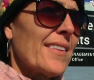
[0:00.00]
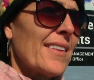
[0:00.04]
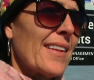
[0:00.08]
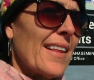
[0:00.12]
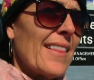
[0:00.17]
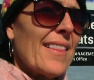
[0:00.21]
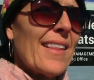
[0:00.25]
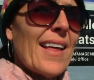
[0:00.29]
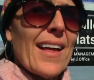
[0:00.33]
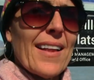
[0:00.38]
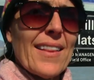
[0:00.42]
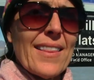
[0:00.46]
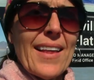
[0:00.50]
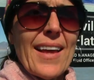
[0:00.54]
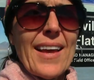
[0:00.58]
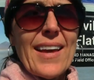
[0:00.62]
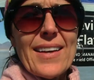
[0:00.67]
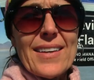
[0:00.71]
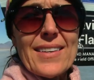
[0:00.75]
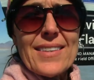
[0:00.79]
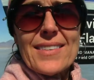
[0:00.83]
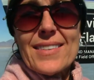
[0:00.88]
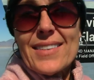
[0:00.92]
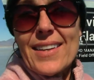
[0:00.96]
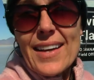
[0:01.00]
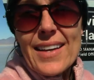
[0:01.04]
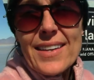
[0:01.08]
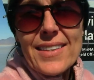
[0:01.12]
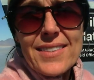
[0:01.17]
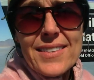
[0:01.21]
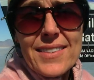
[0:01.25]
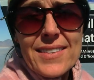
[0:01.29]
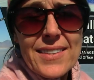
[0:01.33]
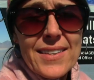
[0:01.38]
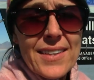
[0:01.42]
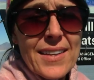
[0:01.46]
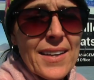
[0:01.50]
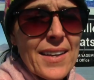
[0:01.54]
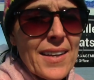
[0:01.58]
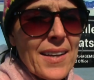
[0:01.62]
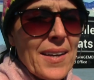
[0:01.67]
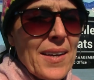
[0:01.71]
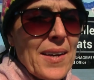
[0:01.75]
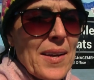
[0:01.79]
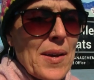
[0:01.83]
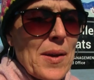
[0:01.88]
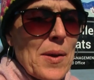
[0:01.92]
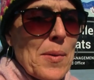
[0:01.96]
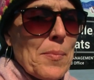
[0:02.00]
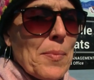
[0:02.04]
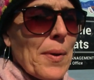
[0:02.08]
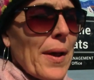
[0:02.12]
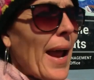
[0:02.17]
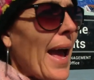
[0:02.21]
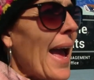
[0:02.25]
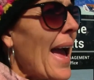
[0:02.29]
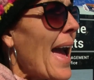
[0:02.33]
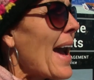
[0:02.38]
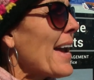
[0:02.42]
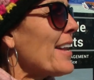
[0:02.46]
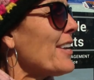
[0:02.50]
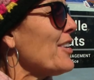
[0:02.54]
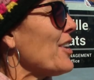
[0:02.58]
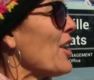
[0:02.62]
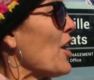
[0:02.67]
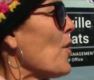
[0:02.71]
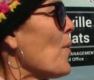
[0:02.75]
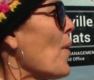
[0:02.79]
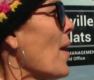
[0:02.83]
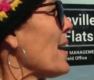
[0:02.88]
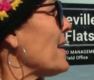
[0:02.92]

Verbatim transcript: than that they exist. But I had no